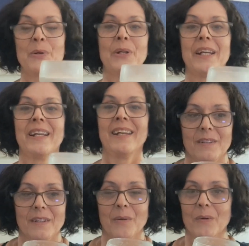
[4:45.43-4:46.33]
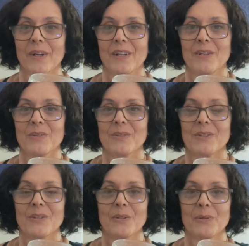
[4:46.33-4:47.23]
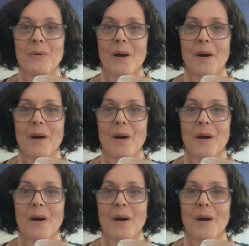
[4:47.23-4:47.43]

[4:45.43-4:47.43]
pudding that we're gonna use to do